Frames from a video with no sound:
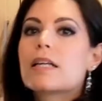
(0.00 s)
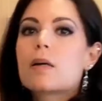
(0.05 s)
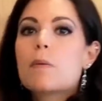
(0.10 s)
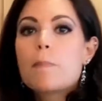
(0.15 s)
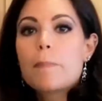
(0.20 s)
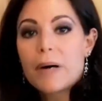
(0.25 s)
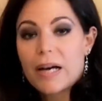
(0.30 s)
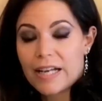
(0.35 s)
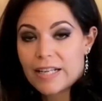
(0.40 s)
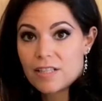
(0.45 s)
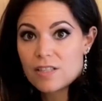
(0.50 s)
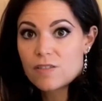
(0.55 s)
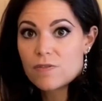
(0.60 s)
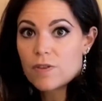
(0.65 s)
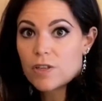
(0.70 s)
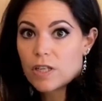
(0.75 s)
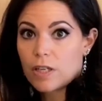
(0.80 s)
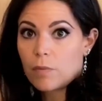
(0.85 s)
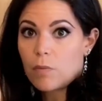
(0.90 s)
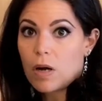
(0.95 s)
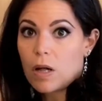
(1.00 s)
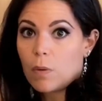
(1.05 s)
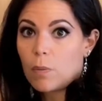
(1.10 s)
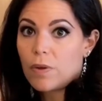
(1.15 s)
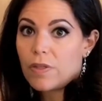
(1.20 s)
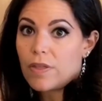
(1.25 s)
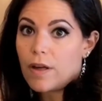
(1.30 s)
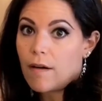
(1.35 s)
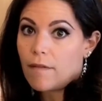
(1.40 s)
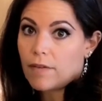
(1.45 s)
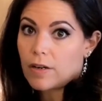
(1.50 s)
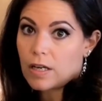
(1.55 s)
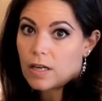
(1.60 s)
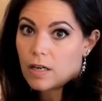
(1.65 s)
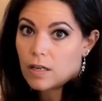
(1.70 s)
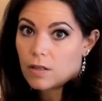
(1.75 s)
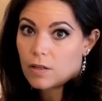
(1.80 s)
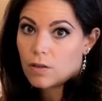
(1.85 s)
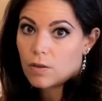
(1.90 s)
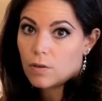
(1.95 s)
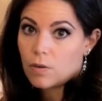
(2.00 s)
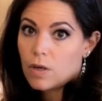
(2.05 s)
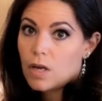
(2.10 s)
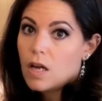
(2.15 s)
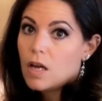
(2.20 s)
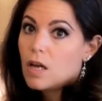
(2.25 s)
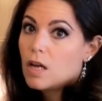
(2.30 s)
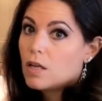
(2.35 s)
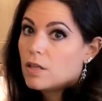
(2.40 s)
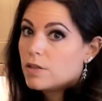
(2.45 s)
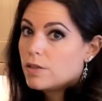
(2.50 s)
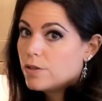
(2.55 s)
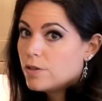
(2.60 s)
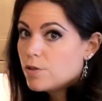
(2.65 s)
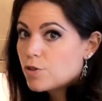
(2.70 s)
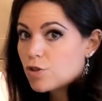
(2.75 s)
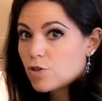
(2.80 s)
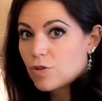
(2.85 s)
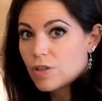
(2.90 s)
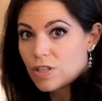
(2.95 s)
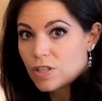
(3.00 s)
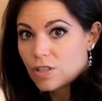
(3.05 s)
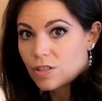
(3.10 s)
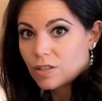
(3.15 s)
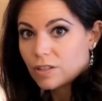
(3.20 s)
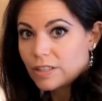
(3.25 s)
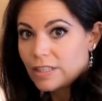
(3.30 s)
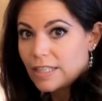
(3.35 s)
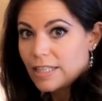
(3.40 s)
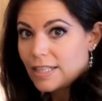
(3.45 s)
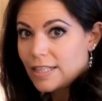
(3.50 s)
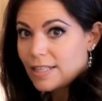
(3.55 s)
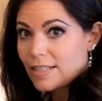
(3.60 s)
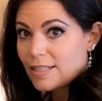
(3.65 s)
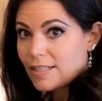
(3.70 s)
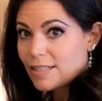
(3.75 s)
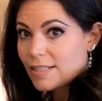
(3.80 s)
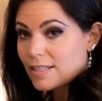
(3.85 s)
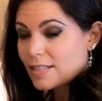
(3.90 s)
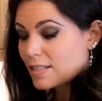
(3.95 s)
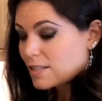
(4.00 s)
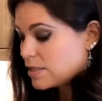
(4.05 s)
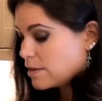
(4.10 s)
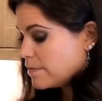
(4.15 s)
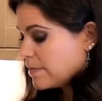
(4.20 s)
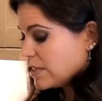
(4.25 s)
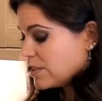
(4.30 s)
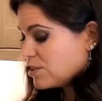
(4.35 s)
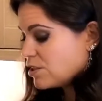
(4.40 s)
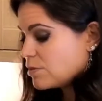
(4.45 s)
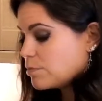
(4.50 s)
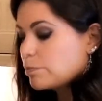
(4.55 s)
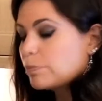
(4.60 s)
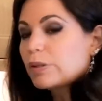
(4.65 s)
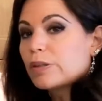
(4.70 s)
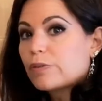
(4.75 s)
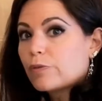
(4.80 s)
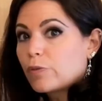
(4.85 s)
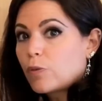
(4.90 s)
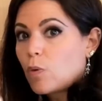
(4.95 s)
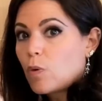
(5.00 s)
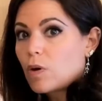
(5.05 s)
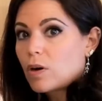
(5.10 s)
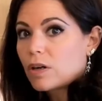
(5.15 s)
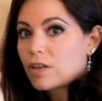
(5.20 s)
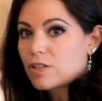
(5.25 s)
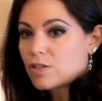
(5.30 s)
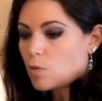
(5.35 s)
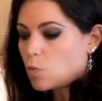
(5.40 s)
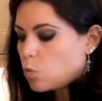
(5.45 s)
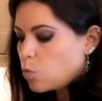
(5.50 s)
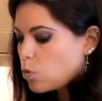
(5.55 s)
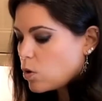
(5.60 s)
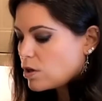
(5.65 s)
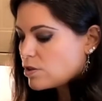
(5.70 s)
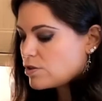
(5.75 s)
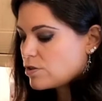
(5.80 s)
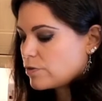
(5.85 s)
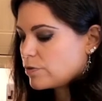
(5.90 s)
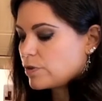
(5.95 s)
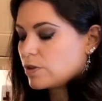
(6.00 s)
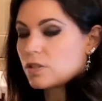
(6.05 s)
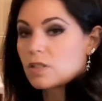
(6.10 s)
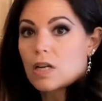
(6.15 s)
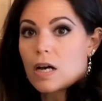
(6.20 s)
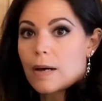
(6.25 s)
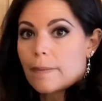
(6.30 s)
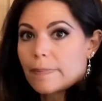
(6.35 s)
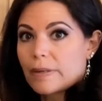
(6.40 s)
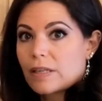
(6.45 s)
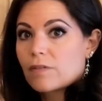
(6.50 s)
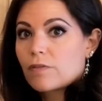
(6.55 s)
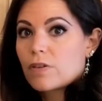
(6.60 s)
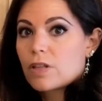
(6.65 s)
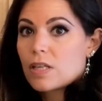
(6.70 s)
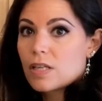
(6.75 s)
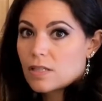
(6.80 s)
It combines very well with avocado. Nutritional yeast, as I mentioned before, is a wonderful topping for